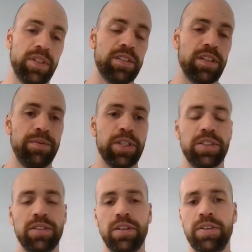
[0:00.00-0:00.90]
as I
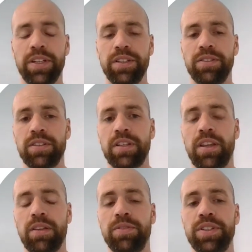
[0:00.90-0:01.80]
mentioned already during the
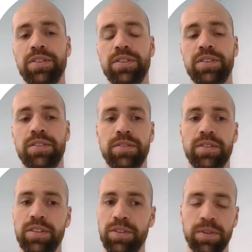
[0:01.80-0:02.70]
other videos,
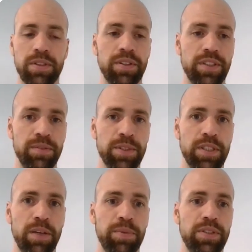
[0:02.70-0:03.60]
the Swisslog team
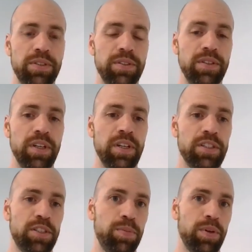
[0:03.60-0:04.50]
is happy to
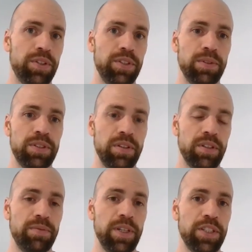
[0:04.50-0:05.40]
support you with your
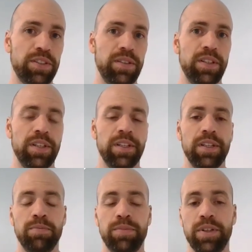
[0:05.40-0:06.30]
automation
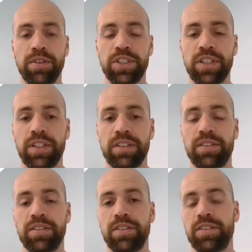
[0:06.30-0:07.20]

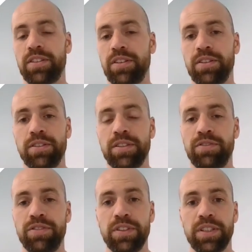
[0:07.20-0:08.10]
projects. So
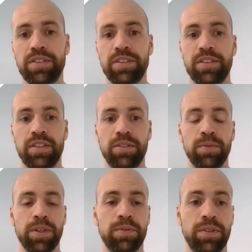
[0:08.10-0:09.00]
if you're interested to
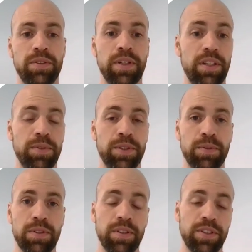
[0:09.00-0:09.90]
work together
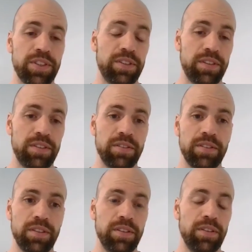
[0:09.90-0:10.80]
with Swisslog, just
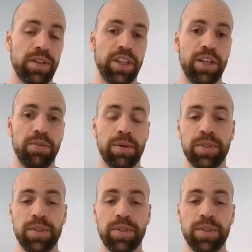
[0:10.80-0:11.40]
look at their